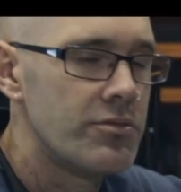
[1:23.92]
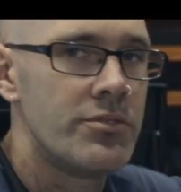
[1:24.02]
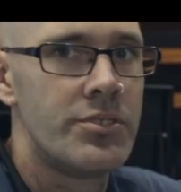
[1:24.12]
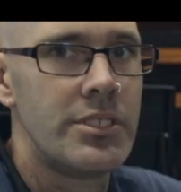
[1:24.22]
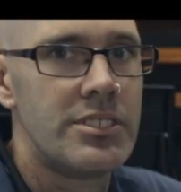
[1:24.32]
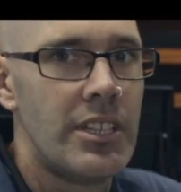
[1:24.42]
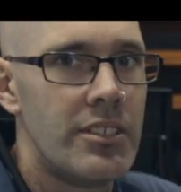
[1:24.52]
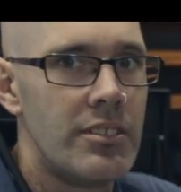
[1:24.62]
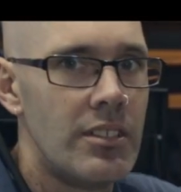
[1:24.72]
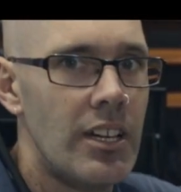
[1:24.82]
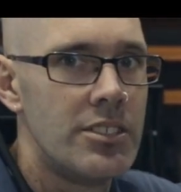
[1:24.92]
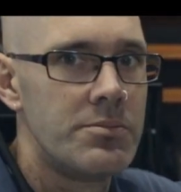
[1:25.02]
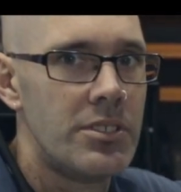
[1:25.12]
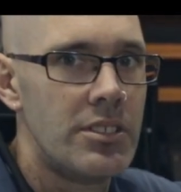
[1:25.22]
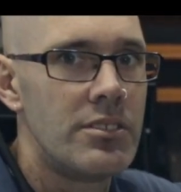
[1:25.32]
It shrinks down to the last
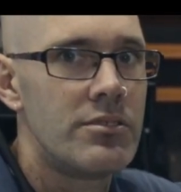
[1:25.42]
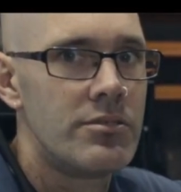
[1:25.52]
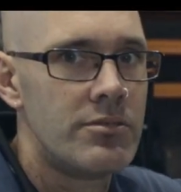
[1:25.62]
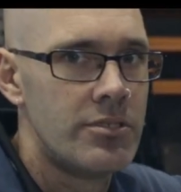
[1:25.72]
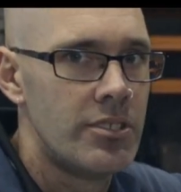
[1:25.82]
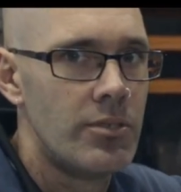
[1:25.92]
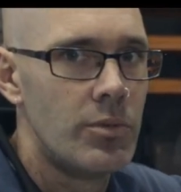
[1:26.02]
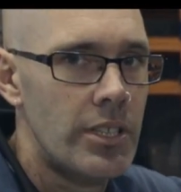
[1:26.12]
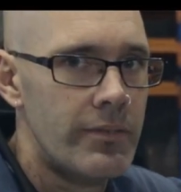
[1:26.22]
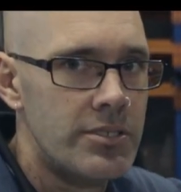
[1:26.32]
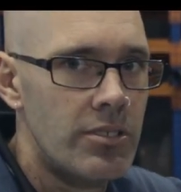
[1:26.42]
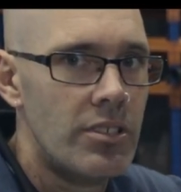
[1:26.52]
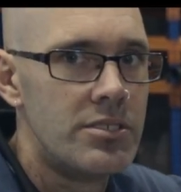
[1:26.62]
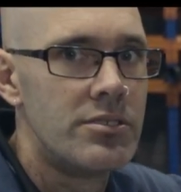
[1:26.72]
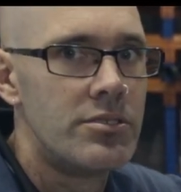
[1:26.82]
minute to whatever
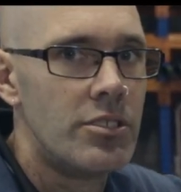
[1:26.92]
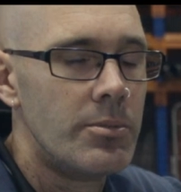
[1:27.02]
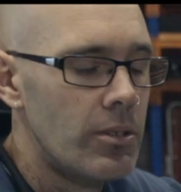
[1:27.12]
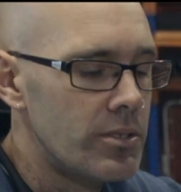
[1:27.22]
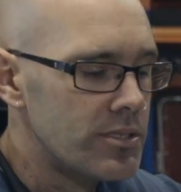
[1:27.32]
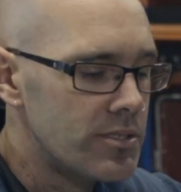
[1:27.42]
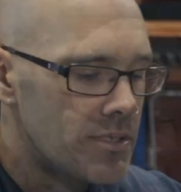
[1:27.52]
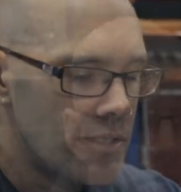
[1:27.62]
size the turbo is.